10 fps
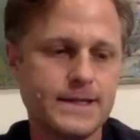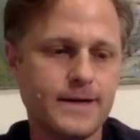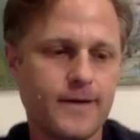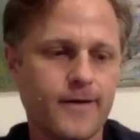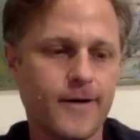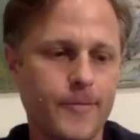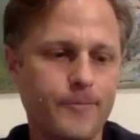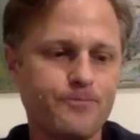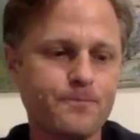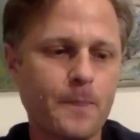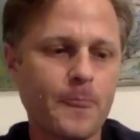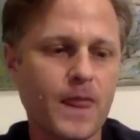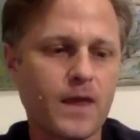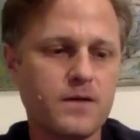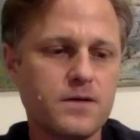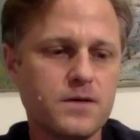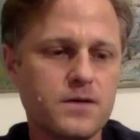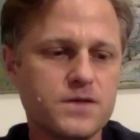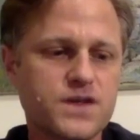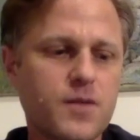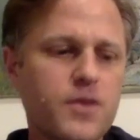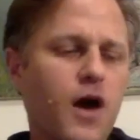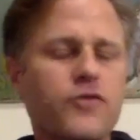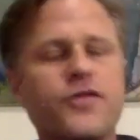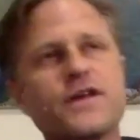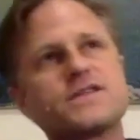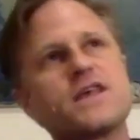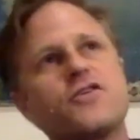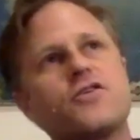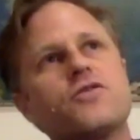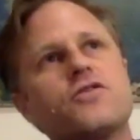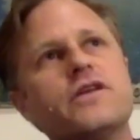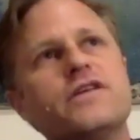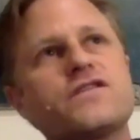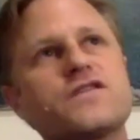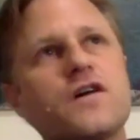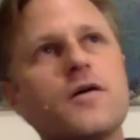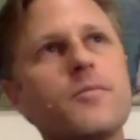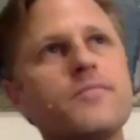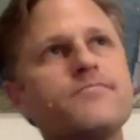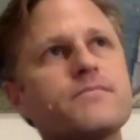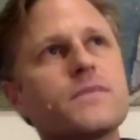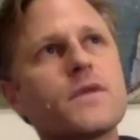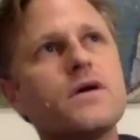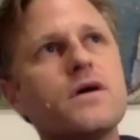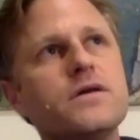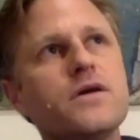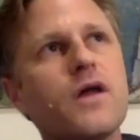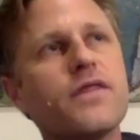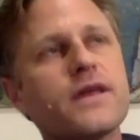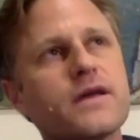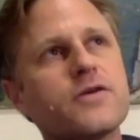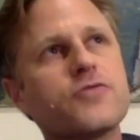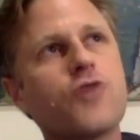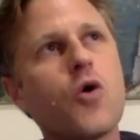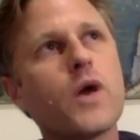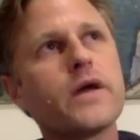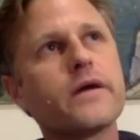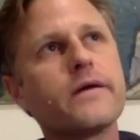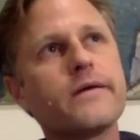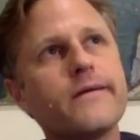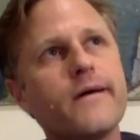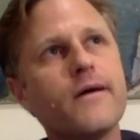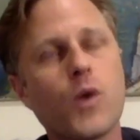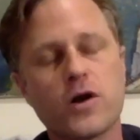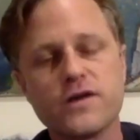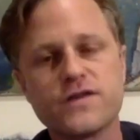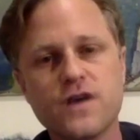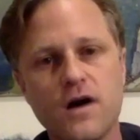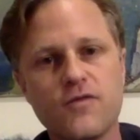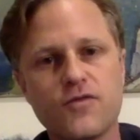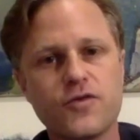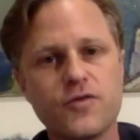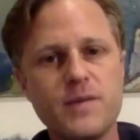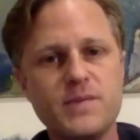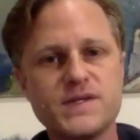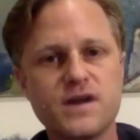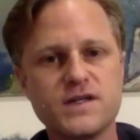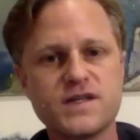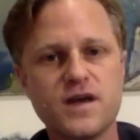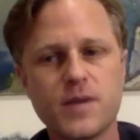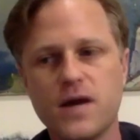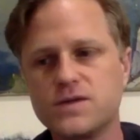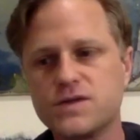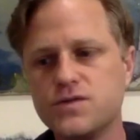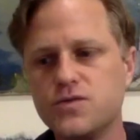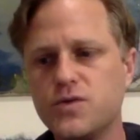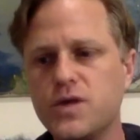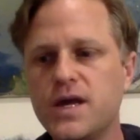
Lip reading: Some of the other things that there is some, you know, I think growing awareness of, or there may be studies coming out soon.